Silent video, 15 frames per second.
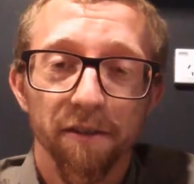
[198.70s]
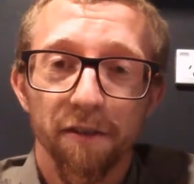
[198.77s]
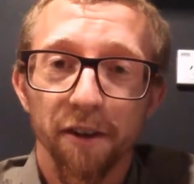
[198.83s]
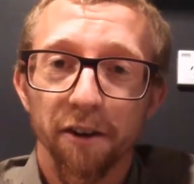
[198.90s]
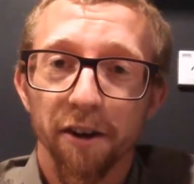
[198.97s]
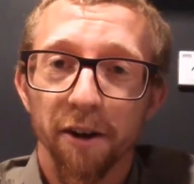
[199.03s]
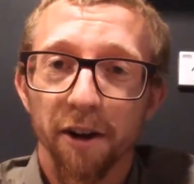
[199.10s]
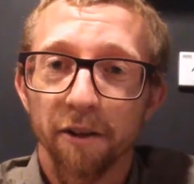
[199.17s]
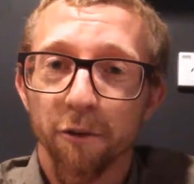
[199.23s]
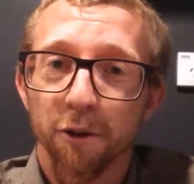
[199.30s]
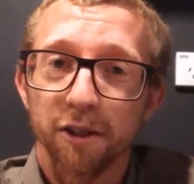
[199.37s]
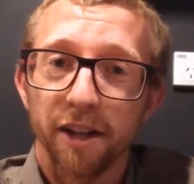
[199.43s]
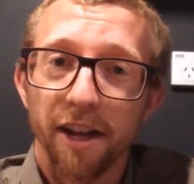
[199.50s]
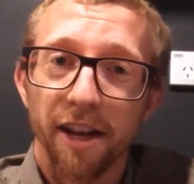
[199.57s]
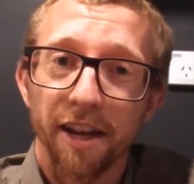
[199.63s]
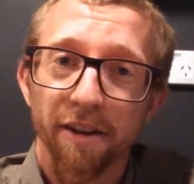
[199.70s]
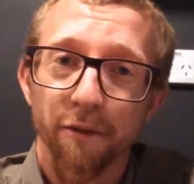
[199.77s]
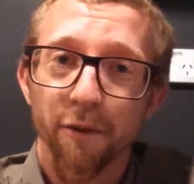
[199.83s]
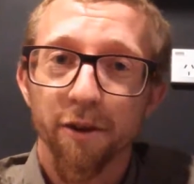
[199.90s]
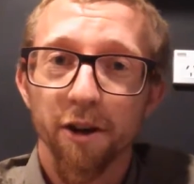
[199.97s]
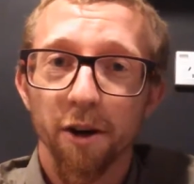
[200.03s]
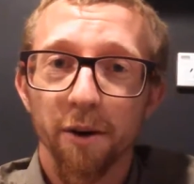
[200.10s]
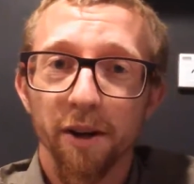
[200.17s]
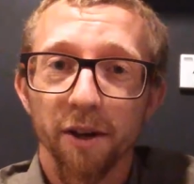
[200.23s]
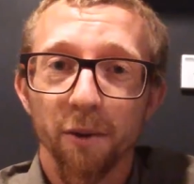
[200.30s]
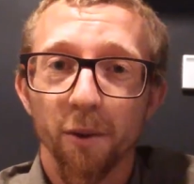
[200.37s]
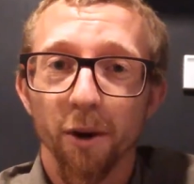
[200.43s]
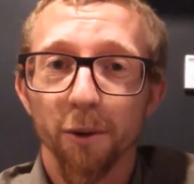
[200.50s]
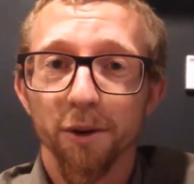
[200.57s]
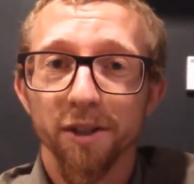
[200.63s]
figure out if we're staying, if we're
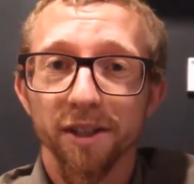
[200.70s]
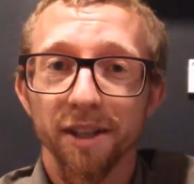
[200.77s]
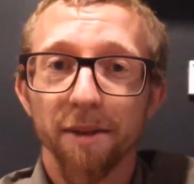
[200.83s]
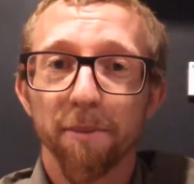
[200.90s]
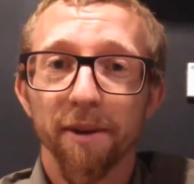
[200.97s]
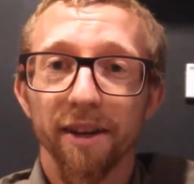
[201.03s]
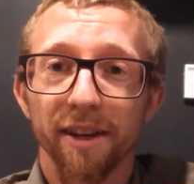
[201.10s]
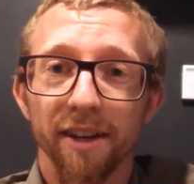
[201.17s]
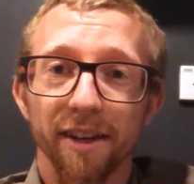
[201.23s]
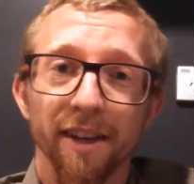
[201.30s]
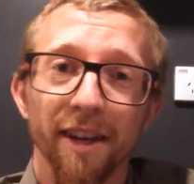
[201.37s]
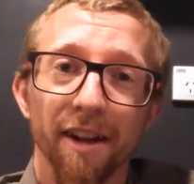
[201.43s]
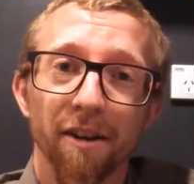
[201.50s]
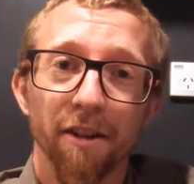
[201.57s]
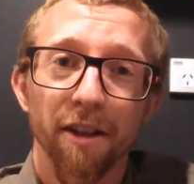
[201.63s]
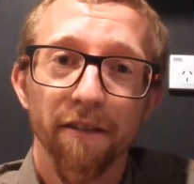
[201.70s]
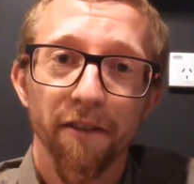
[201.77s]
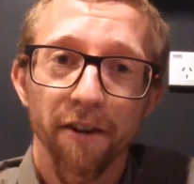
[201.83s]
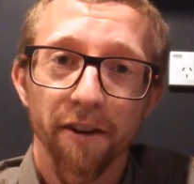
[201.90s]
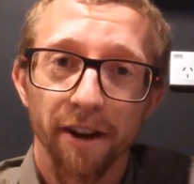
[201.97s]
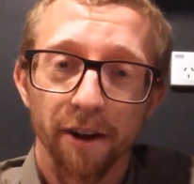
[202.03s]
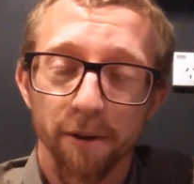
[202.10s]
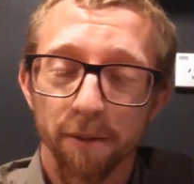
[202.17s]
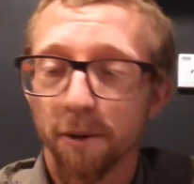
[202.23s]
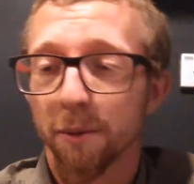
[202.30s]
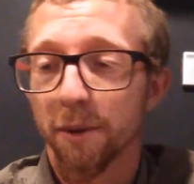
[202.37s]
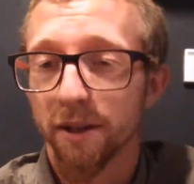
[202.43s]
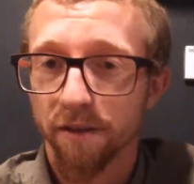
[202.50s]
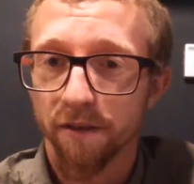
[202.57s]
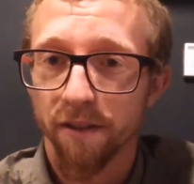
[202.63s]
going, where we're sleeping, get all that figured out, but
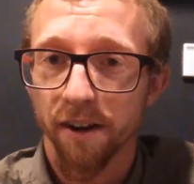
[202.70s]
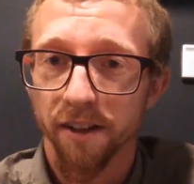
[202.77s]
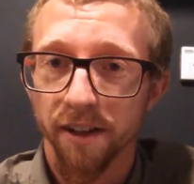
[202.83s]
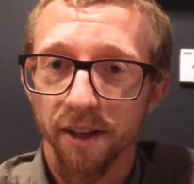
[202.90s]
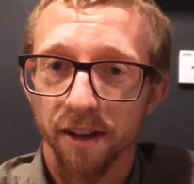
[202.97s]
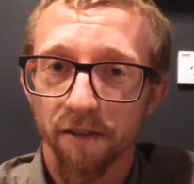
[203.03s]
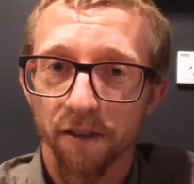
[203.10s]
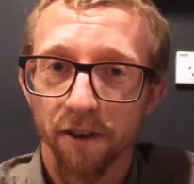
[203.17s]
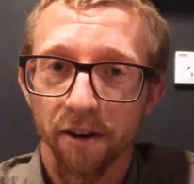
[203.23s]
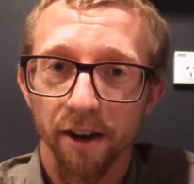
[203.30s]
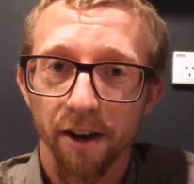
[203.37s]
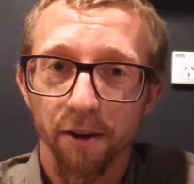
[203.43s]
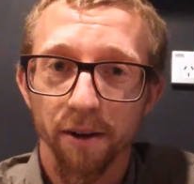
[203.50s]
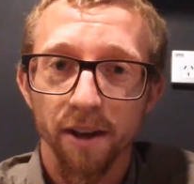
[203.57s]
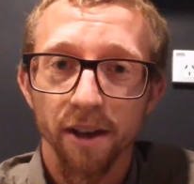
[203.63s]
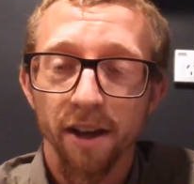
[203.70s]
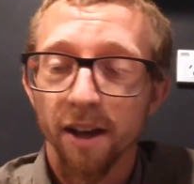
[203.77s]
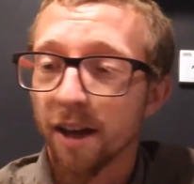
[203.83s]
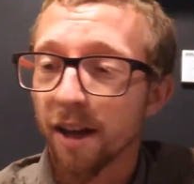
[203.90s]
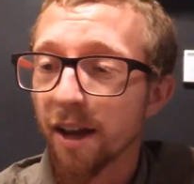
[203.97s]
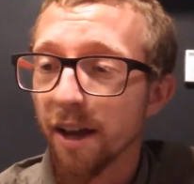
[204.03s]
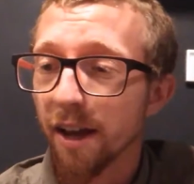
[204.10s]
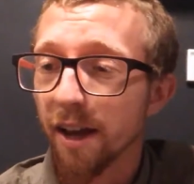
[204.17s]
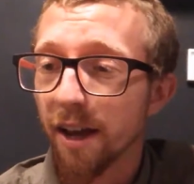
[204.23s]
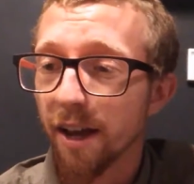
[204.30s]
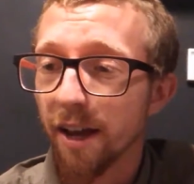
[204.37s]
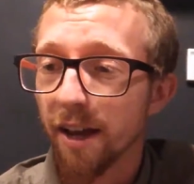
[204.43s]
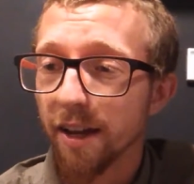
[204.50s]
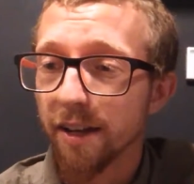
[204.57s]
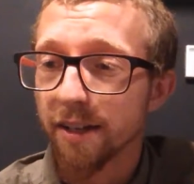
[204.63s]
we did finally get it figured out,
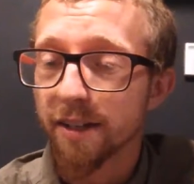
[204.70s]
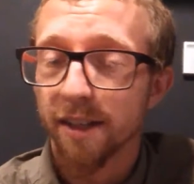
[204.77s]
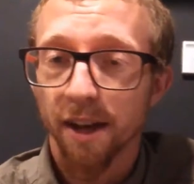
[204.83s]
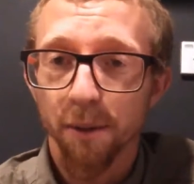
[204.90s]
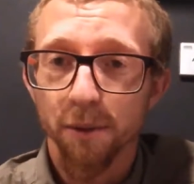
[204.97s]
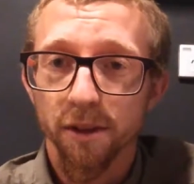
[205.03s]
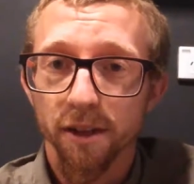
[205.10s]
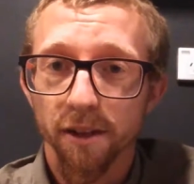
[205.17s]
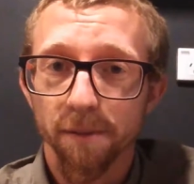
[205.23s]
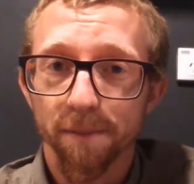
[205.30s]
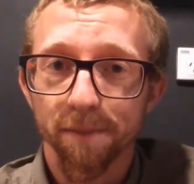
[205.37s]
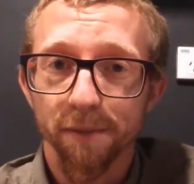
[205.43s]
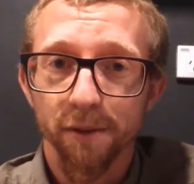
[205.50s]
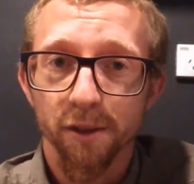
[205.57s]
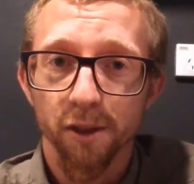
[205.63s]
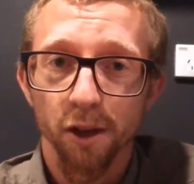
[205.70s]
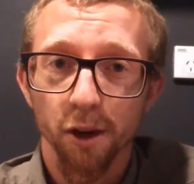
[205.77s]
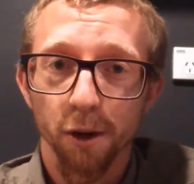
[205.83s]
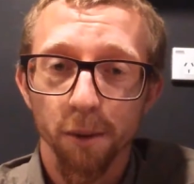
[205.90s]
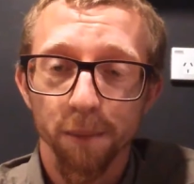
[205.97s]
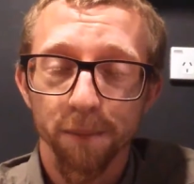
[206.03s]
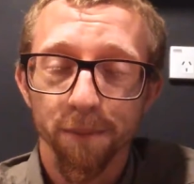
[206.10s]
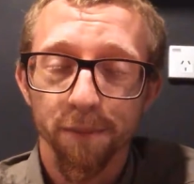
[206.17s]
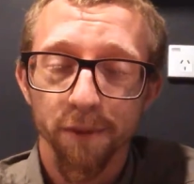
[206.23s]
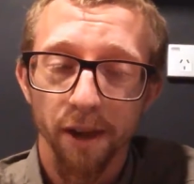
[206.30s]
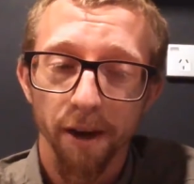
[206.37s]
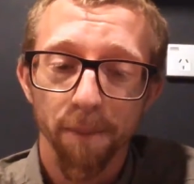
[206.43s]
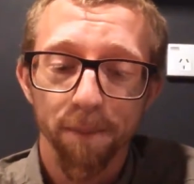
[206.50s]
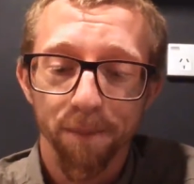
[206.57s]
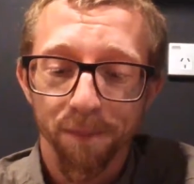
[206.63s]
and that was good. So,
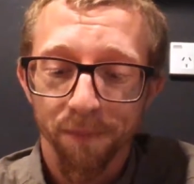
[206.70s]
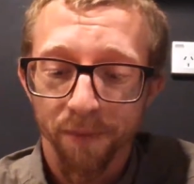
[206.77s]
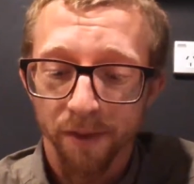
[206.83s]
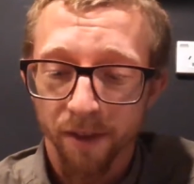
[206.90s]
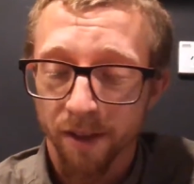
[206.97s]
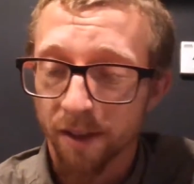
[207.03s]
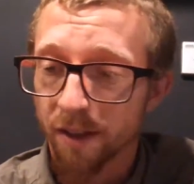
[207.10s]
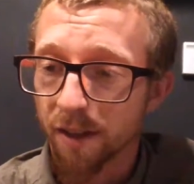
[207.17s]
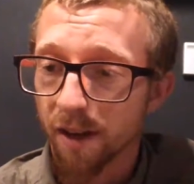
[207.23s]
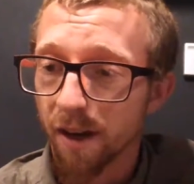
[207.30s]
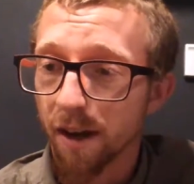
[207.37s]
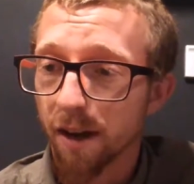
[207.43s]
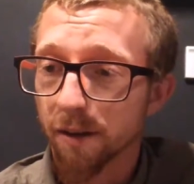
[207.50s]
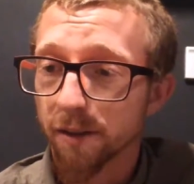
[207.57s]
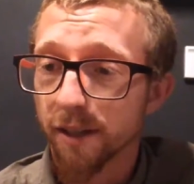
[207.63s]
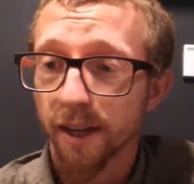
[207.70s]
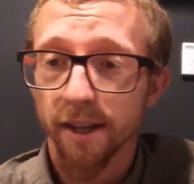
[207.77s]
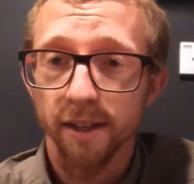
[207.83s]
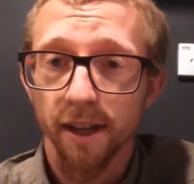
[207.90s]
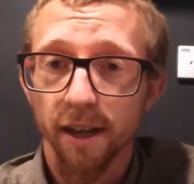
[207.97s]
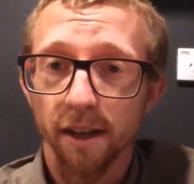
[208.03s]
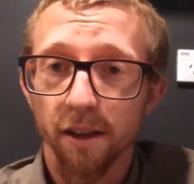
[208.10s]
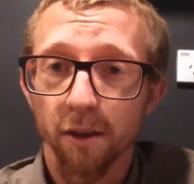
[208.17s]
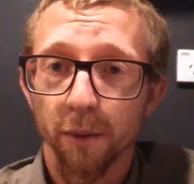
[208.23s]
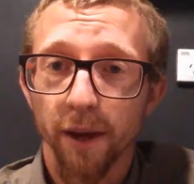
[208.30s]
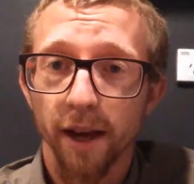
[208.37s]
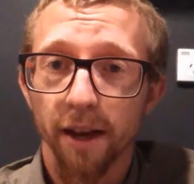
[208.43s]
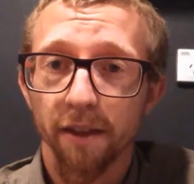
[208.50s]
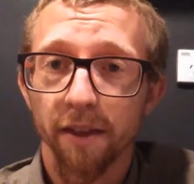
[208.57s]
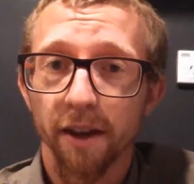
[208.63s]
yeah. Second day that
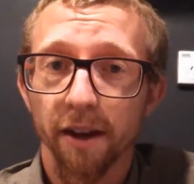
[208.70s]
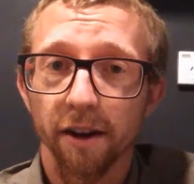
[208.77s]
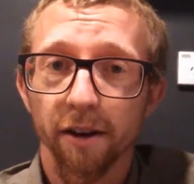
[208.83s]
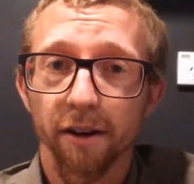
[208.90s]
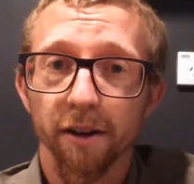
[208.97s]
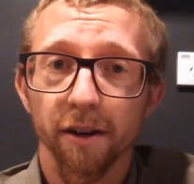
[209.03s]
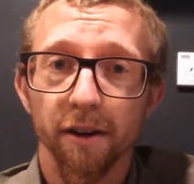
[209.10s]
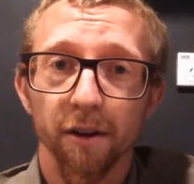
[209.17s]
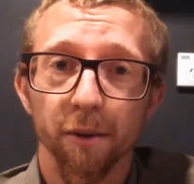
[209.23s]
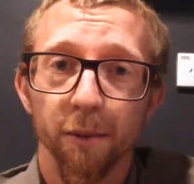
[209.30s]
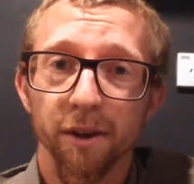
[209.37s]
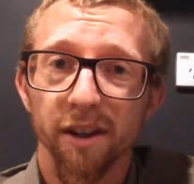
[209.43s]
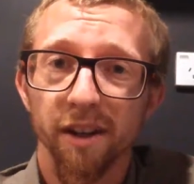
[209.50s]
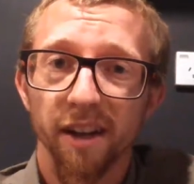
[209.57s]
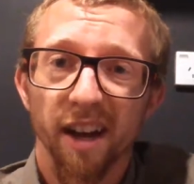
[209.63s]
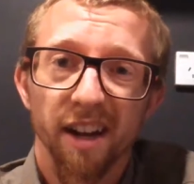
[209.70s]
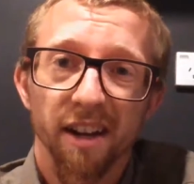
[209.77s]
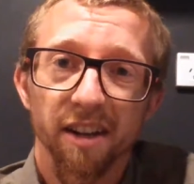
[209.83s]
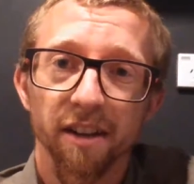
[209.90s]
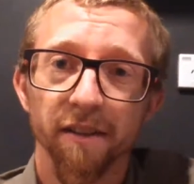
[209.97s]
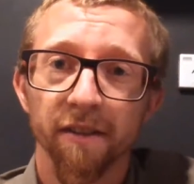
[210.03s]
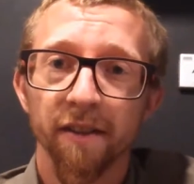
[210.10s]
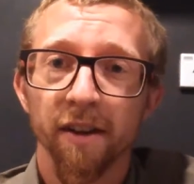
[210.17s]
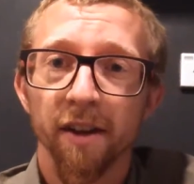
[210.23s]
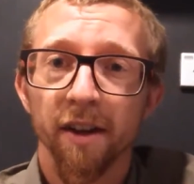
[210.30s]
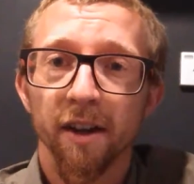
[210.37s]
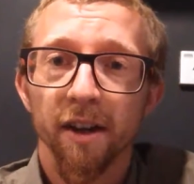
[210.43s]
we had there, we kind of,